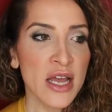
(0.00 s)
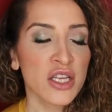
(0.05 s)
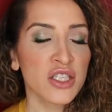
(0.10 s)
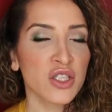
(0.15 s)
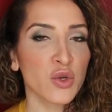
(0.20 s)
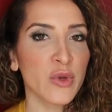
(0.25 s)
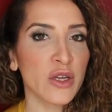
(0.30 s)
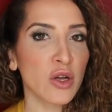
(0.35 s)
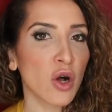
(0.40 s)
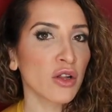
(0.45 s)

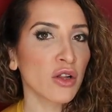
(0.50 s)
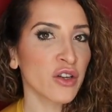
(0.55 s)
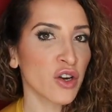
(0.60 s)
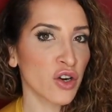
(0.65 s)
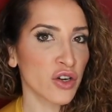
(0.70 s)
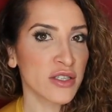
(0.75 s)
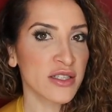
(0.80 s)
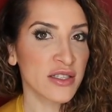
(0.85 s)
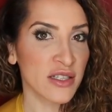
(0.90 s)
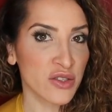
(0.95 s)
So we call it
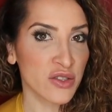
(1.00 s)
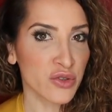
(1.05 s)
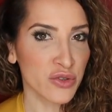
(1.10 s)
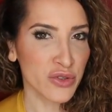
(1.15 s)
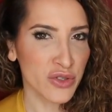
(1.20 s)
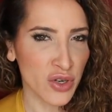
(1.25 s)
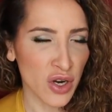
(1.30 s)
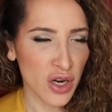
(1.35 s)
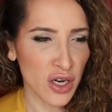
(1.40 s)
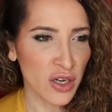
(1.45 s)
our sister
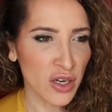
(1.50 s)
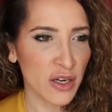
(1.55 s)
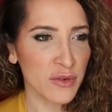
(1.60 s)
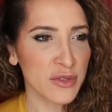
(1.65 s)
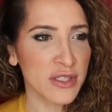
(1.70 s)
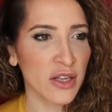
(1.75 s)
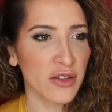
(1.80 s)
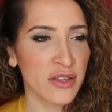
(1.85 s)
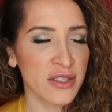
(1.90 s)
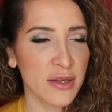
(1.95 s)
star. And I
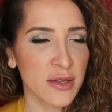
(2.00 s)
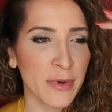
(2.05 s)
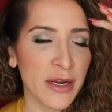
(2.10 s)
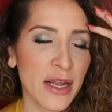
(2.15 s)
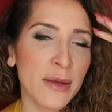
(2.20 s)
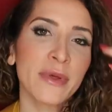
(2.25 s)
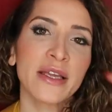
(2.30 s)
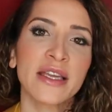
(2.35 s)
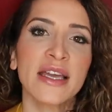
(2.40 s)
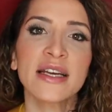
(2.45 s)
was telling
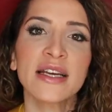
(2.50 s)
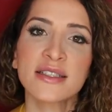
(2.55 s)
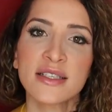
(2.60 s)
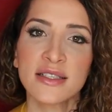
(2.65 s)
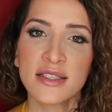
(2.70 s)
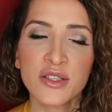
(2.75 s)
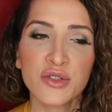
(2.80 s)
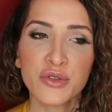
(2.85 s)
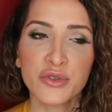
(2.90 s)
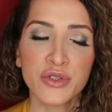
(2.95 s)
somebody, I'm like, yeah, it's
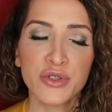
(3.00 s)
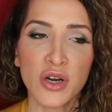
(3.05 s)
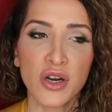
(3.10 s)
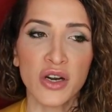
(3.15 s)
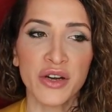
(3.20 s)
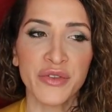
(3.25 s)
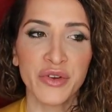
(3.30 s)
a sister star.